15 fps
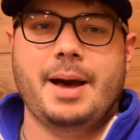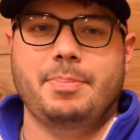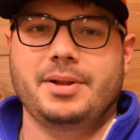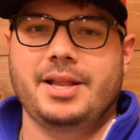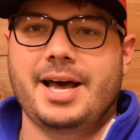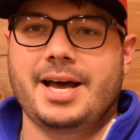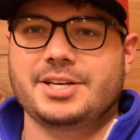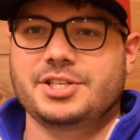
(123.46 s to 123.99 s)

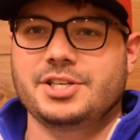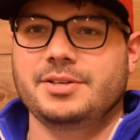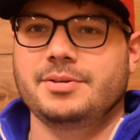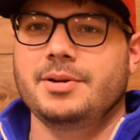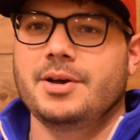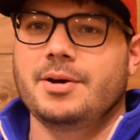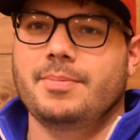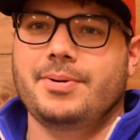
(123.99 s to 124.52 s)

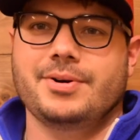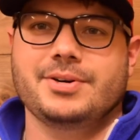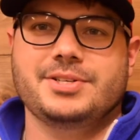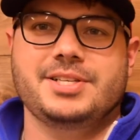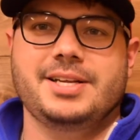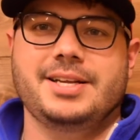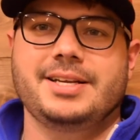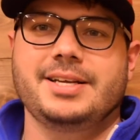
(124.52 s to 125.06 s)
Appalachian
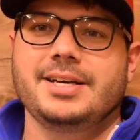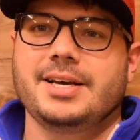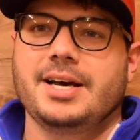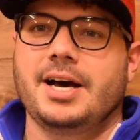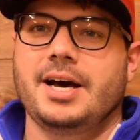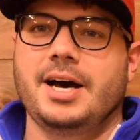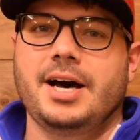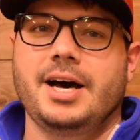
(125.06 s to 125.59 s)
person,